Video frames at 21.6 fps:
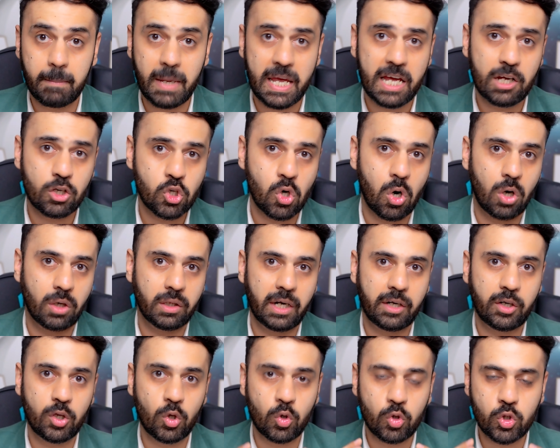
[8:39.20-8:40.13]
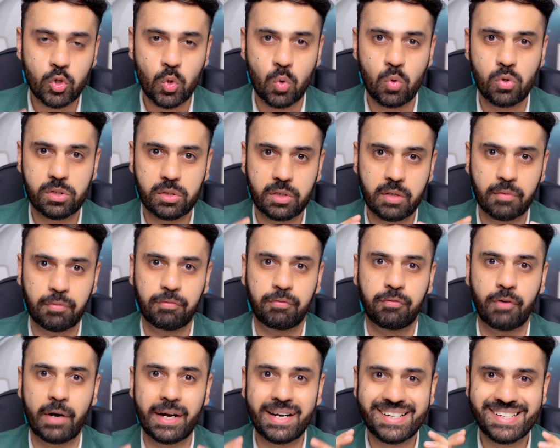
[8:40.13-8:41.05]
make sure that you use
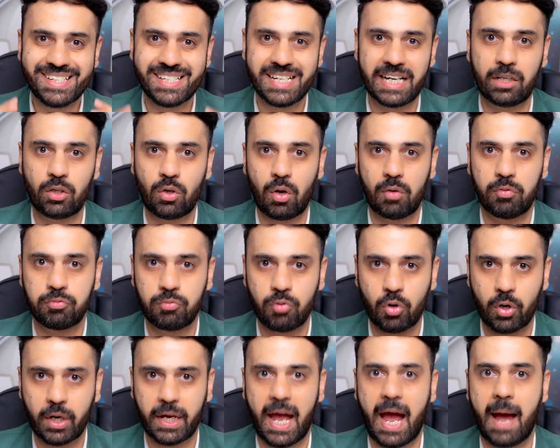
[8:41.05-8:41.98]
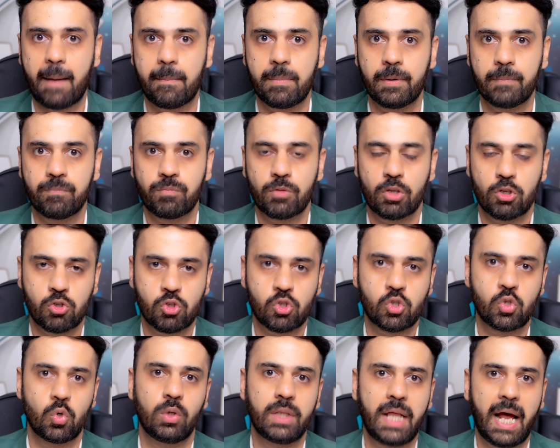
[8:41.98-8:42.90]
different set of vocab
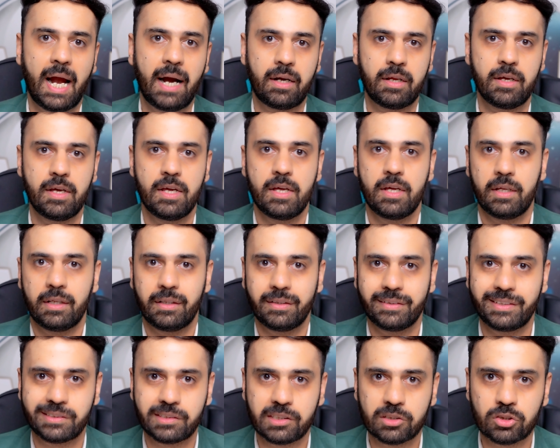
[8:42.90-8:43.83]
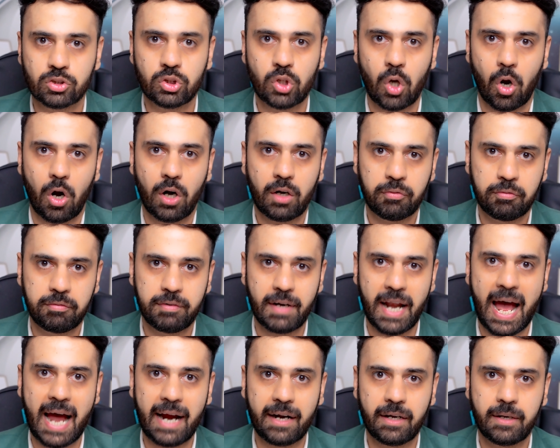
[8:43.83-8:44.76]
so that this is not
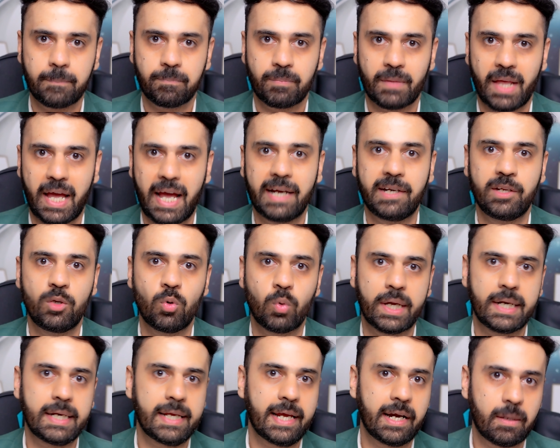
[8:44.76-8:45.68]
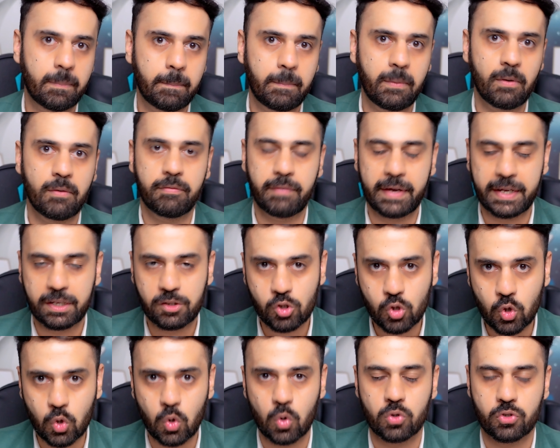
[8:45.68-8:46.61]
flagged and you can get perfect
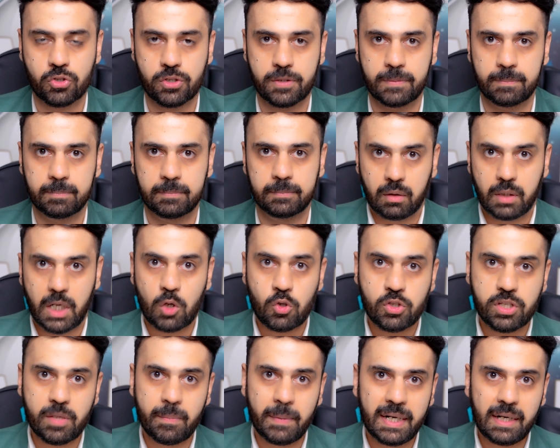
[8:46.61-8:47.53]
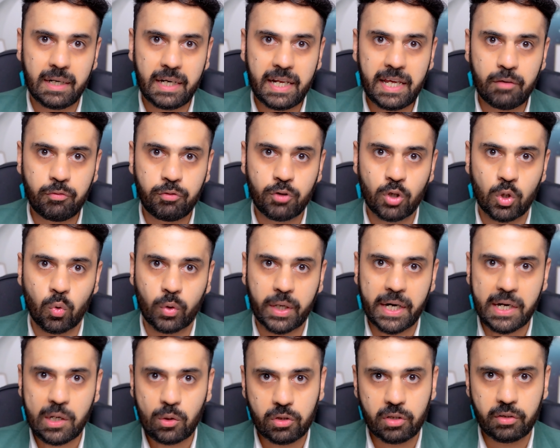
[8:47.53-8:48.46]
scores. Now similarly, if you
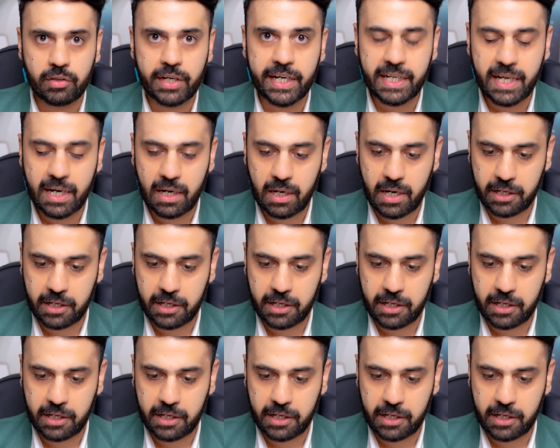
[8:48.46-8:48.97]
look into the Retell